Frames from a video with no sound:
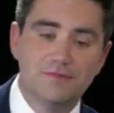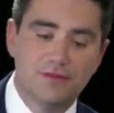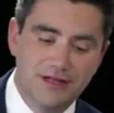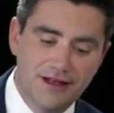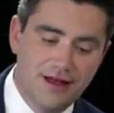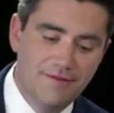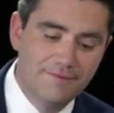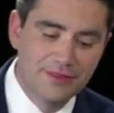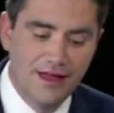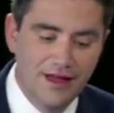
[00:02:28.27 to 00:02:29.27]
But
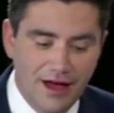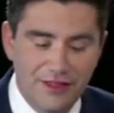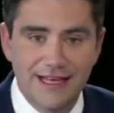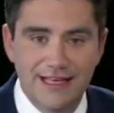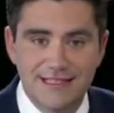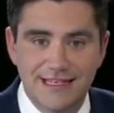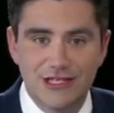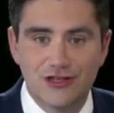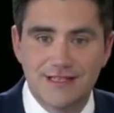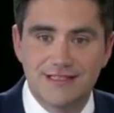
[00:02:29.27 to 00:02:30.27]
I think it's an
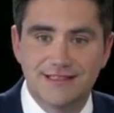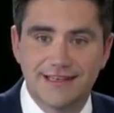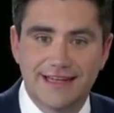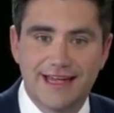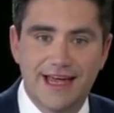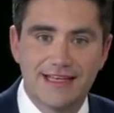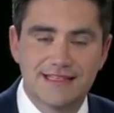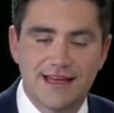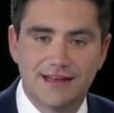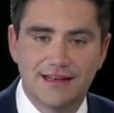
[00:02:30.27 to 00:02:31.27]
interesting
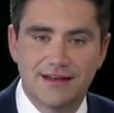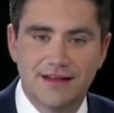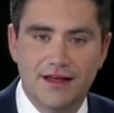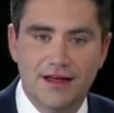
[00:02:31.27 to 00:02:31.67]
case and